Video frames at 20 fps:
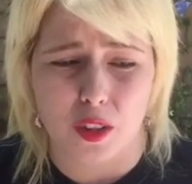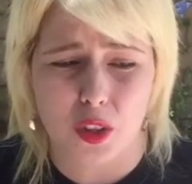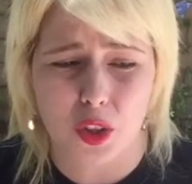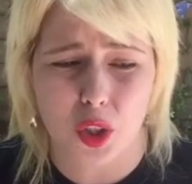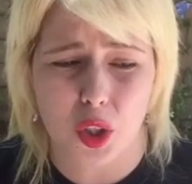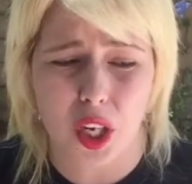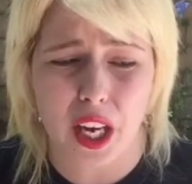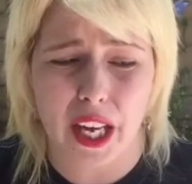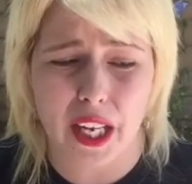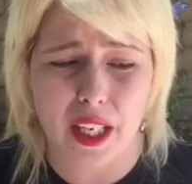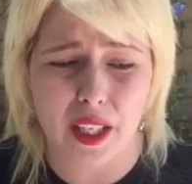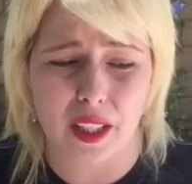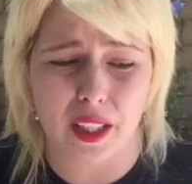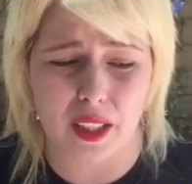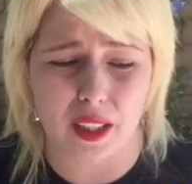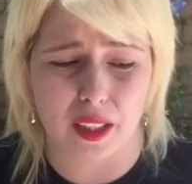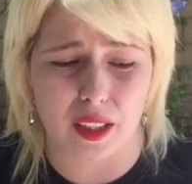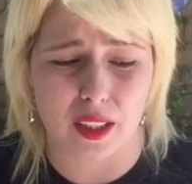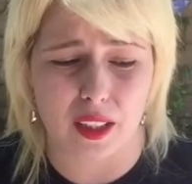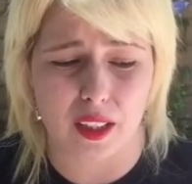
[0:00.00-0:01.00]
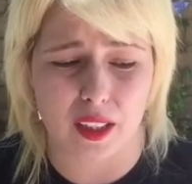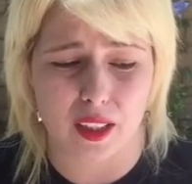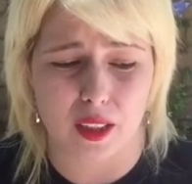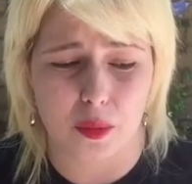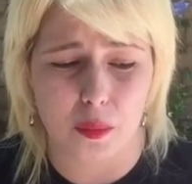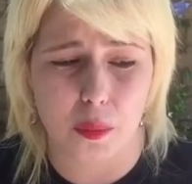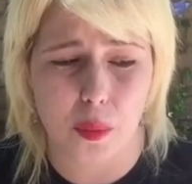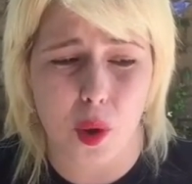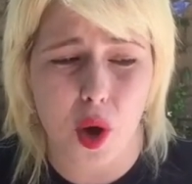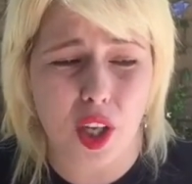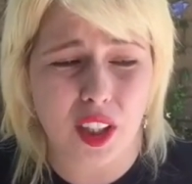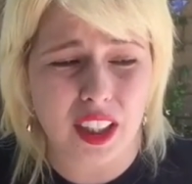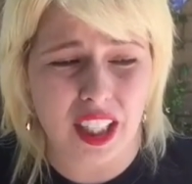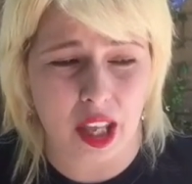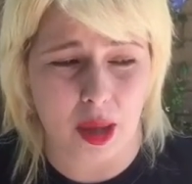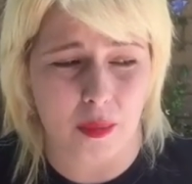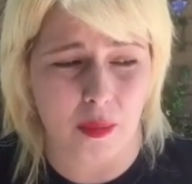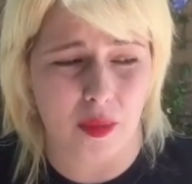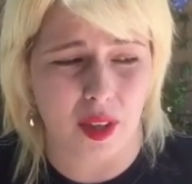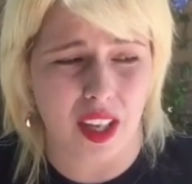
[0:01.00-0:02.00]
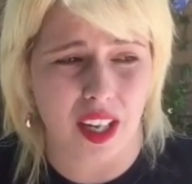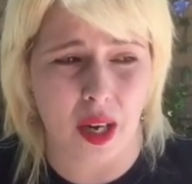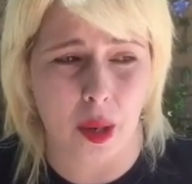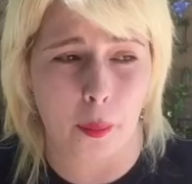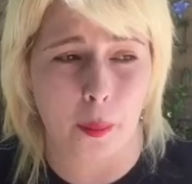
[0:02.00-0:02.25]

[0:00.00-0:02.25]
try to put them in